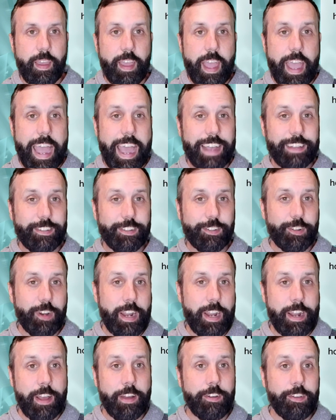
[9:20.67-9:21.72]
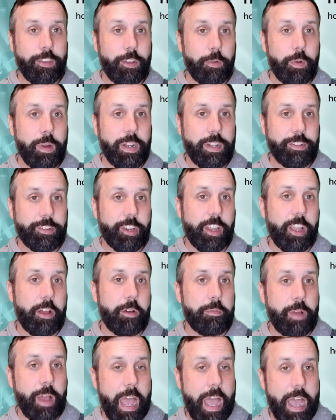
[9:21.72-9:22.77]
As you try it out, you'll want to check
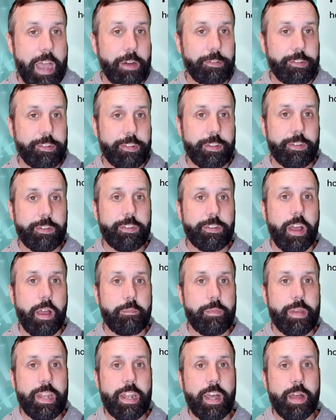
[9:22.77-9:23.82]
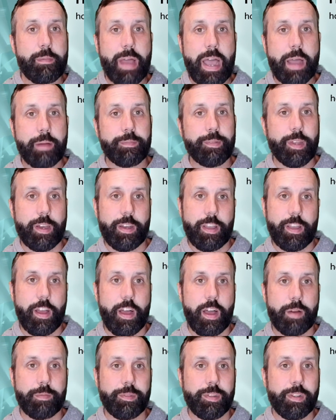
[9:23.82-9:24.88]
out
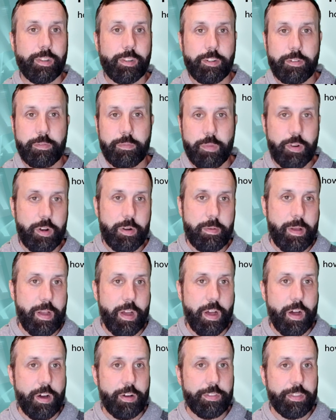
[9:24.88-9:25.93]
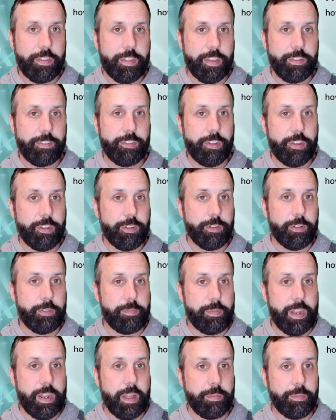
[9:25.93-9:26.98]
howto.minhubapp.com to learn more about all the things you can do with
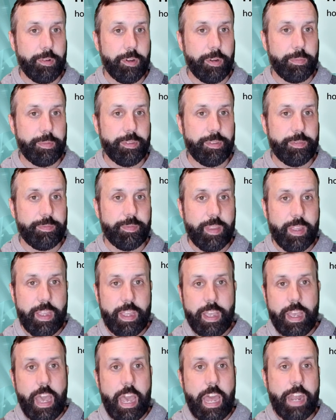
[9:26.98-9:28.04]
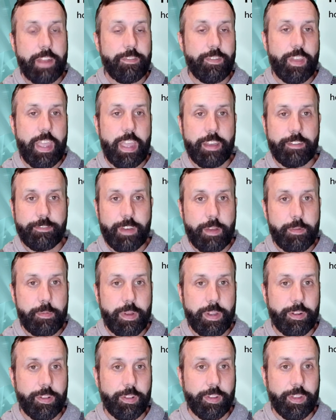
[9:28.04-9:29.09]
MinHub Groups. And if you can't find
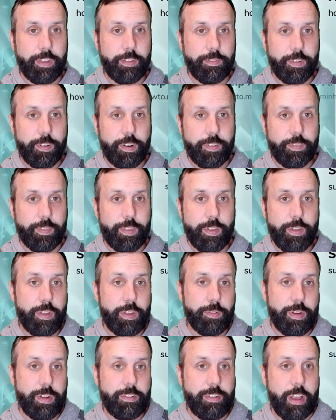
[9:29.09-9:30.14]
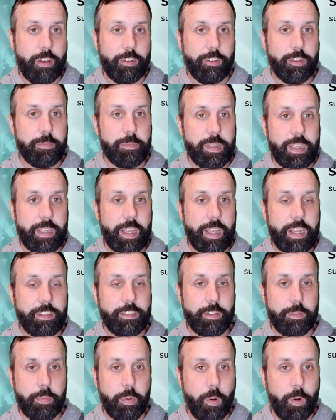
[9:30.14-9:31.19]
what you're looking for, you can reach out to me at
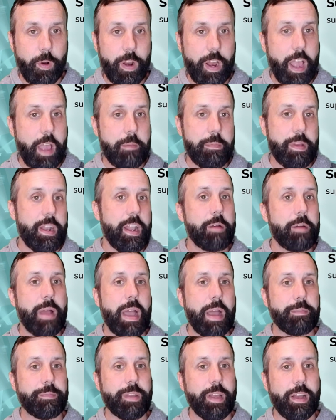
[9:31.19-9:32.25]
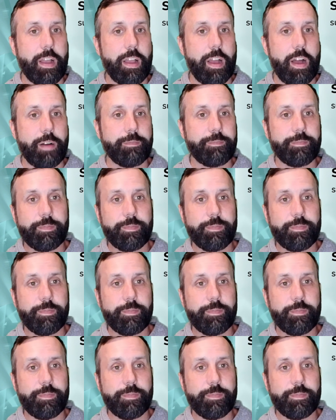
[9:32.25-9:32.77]
support@minhubapp.com.